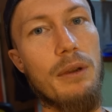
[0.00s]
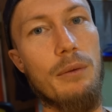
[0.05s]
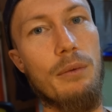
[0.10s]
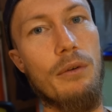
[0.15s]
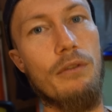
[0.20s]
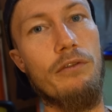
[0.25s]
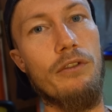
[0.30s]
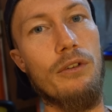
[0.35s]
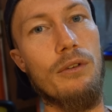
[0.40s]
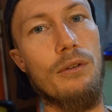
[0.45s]

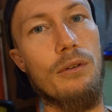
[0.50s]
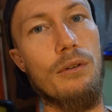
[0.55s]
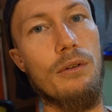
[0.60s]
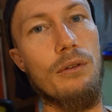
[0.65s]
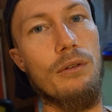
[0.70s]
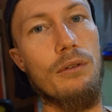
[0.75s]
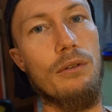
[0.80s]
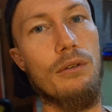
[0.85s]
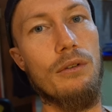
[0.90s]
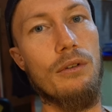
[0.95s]
people
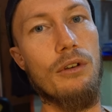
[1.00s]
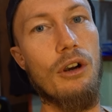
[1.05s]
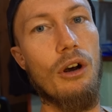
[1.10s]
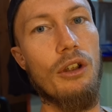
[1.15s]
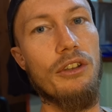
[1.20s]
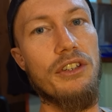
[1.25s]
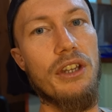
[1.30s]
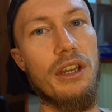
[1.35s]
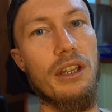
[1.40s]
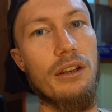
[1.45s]
view
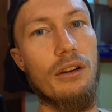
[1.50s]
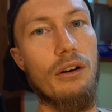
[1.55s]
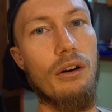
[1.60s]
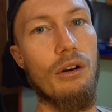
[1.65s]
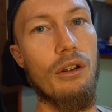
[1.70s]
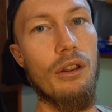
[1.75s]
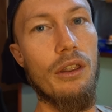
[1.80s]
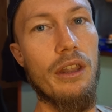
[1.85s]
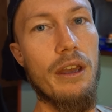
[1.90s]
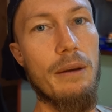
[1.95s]
content
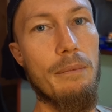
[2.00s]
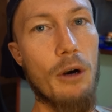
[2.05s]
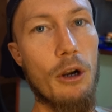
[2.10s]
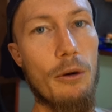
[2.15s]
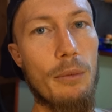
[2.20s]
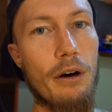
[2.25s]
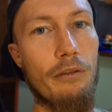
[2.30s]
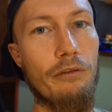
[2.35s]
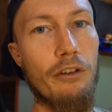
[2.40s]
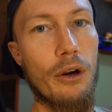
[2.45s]
on their
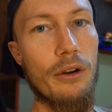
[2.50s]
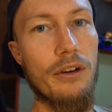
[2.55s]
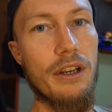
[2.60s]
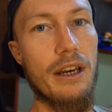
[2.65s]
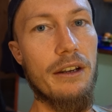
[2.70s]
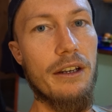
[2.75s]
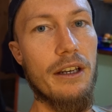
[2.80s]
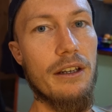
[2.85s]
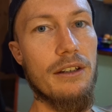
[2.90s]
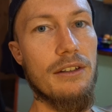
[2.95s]
mobile phone
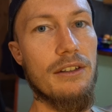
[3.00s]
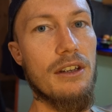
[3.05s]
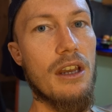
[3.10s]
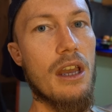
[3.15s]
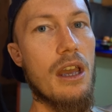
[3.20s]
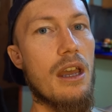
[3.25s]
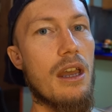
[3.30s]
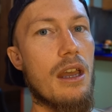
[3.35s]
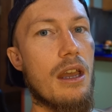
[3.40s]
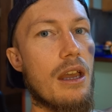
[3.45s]
nowadays.
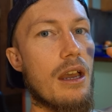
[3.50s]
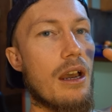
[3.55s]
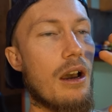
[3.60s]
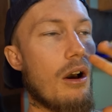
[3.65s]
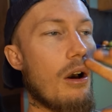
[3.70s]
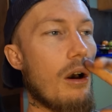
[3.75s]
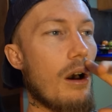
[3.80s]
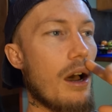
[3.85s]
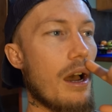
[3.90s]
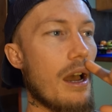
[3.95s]

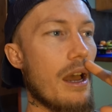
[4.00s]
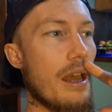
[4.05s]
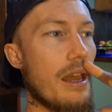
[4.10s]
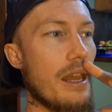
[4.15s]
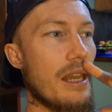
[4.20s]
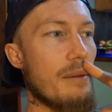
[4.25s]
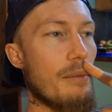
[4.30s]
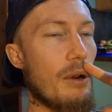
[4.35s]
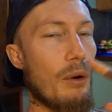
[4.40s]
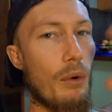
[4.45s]
I
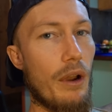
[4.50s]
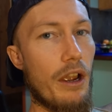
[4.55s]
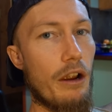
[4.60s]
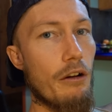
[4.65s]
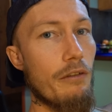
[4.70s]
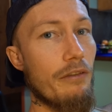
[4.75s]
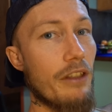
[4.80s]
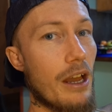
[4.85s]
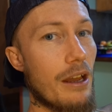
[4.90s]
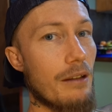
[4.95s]
am
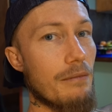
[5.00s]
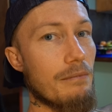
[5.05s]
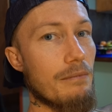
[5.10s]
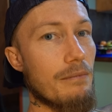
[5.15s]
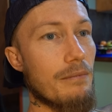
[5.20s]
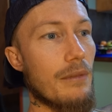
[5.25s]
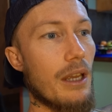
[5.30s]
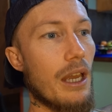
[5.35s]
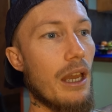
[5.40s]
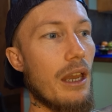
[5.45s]
aware of that
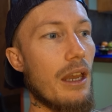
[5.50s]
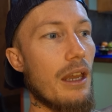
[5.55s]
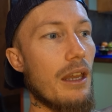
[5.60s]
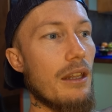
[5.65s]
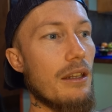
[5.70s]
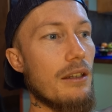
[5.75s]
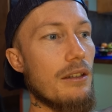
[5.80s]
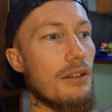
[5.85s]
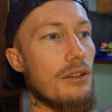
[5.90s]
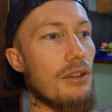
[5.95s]

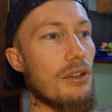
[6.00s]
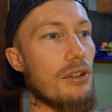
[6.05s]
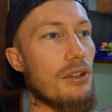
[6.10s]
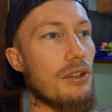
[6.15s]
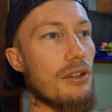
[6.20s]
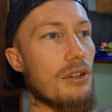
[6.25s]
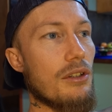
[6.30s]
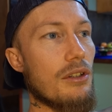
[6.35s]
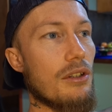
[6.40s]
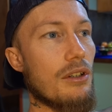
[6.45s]
and
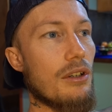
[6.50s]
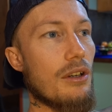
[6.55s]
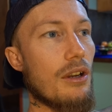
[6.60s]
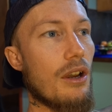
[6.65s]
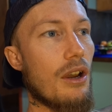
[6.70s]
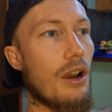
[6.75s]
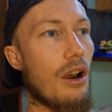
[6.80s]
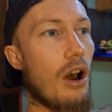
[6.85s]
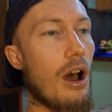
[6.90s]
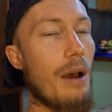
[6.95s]

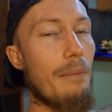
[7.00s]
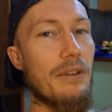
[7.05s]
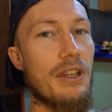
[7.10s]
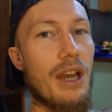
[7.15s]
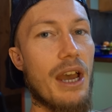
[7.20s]
I'm